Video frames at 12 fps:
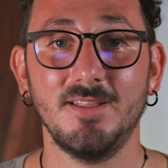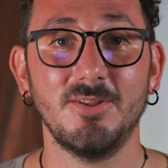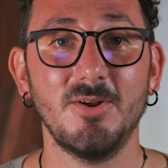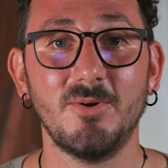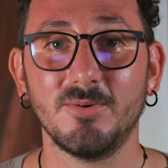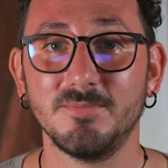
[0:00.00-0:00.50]
I
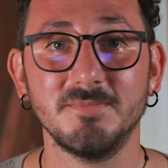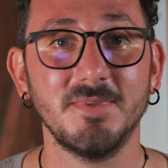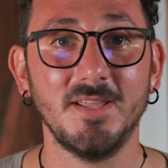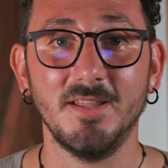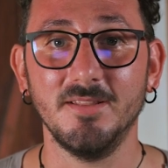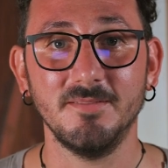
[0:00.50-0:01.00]
don't know,
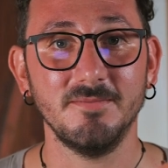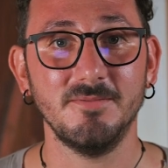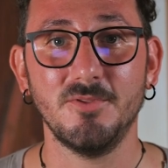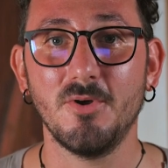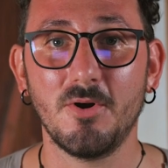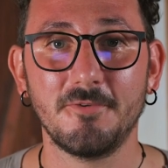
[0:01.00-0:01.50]
in
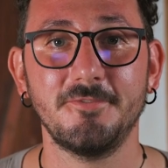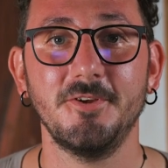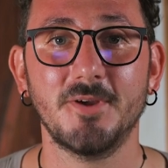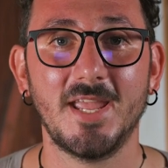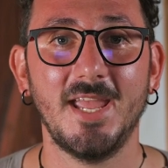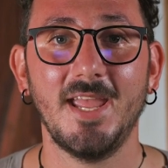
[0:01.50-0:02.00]
North
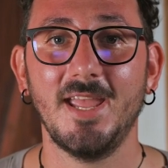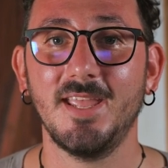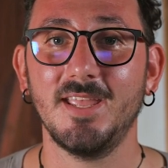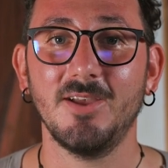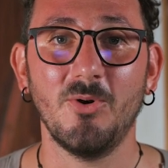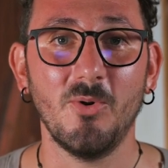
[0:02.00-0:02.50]

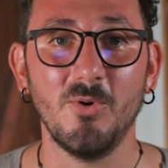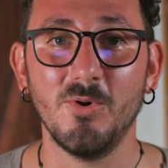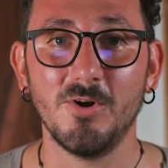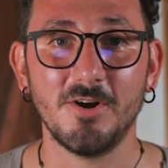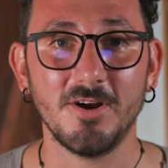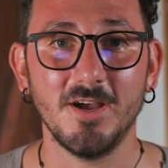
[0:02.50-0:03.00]
UK
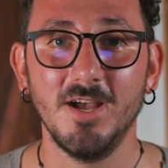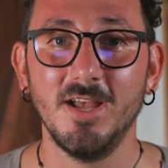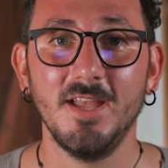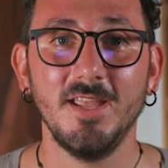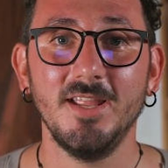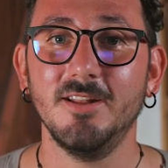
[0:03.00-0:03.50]
or
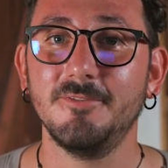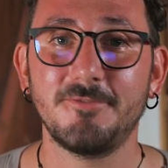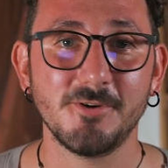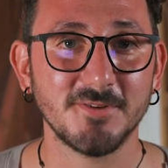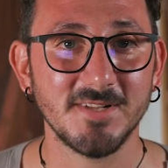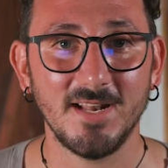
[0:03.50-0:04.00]
in a
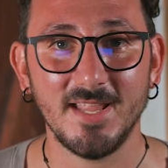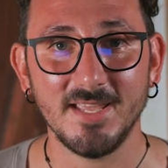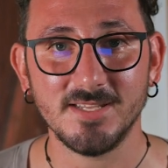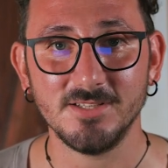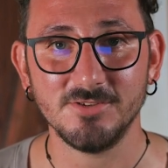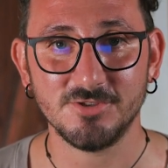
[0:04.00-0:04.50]
frozen
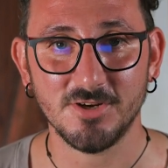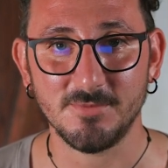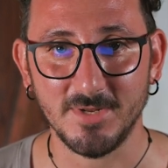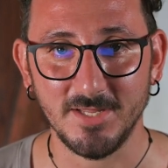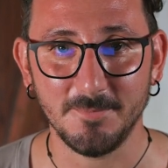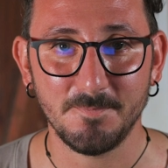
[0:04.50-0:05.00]
lake in
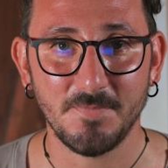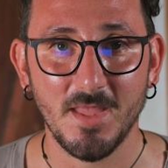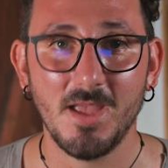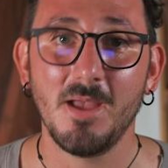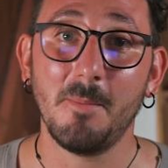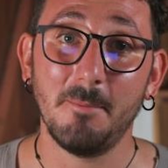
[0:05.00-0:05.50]
Germany.
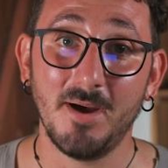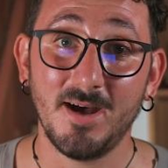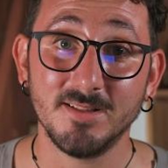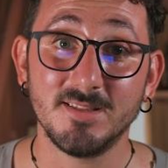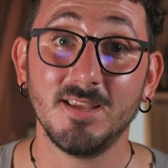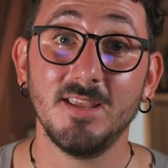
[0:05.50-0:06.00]

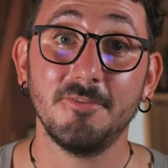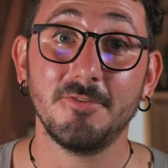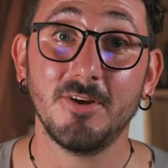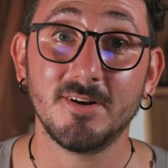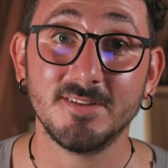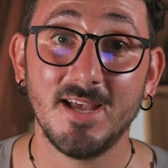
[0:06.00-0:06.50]
But if
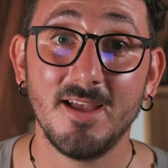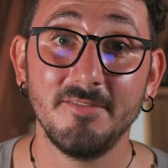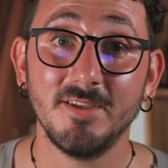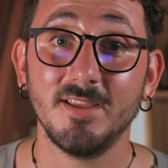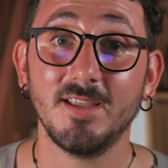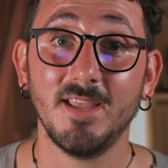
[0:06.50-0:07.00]
you are
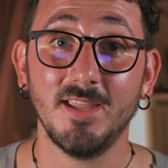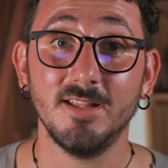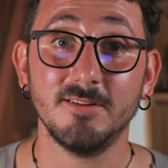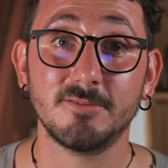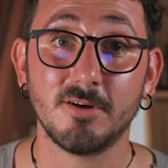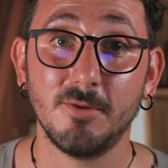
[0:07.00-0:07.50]
diving
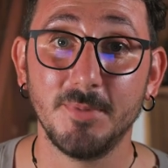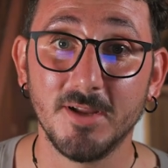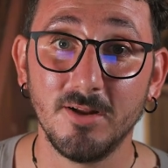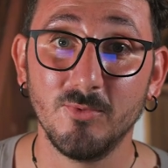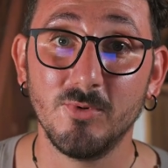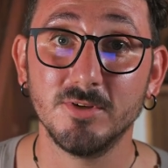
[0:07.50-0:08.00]
in
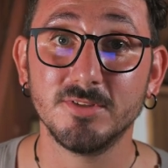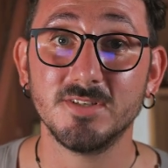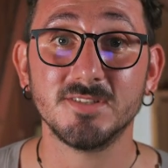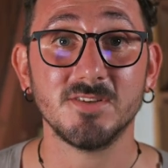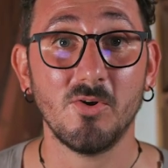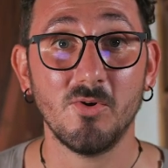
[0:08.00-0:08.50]
tropical
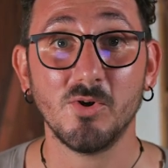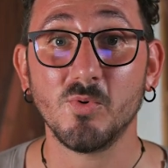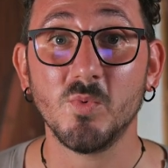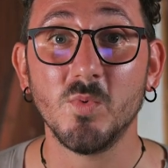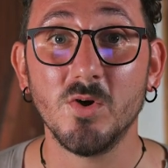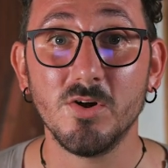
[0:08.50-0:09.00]
waters or
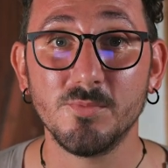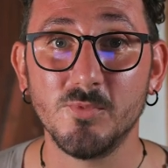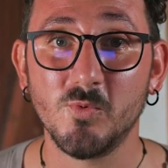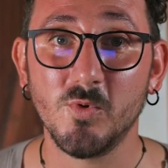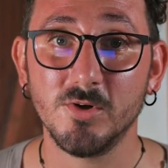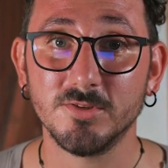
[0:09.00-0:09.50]

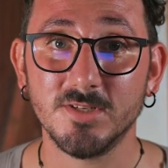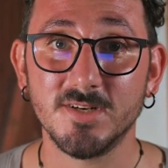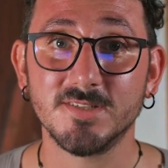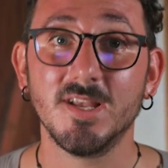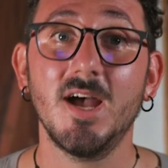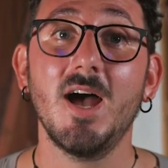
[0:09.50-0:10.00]
warm
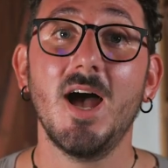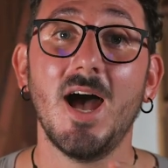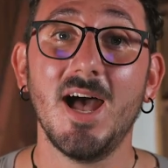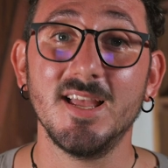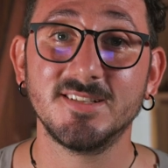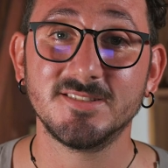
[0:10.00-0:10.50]
waters,
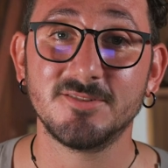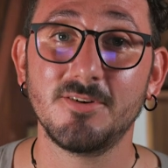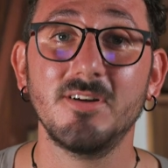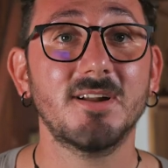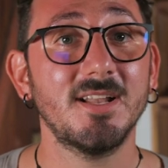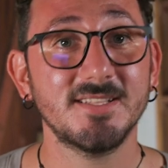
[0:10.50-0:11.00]
I
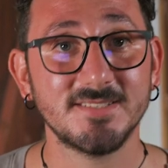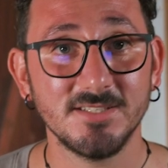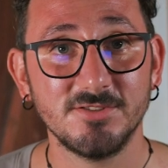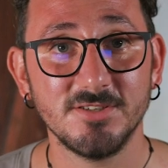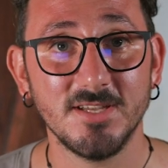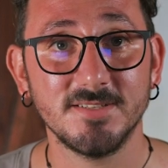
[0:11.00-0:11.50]
strongly
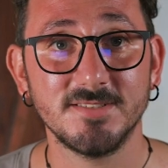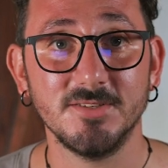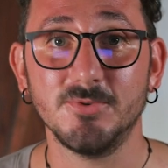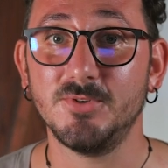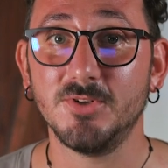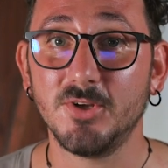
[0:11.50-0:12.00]
suggest
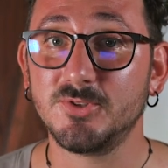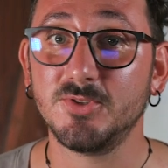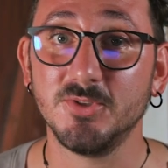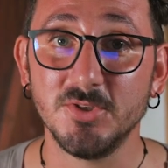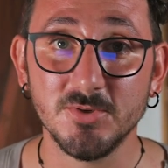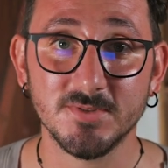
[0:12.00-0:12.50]
you not
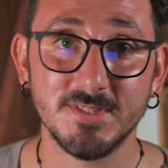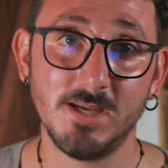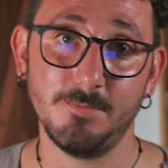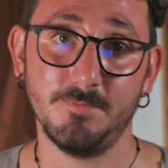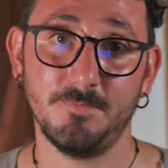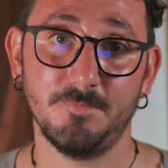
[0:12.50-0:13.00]
to use
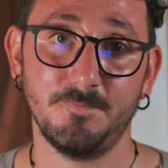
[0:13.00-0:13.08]
them.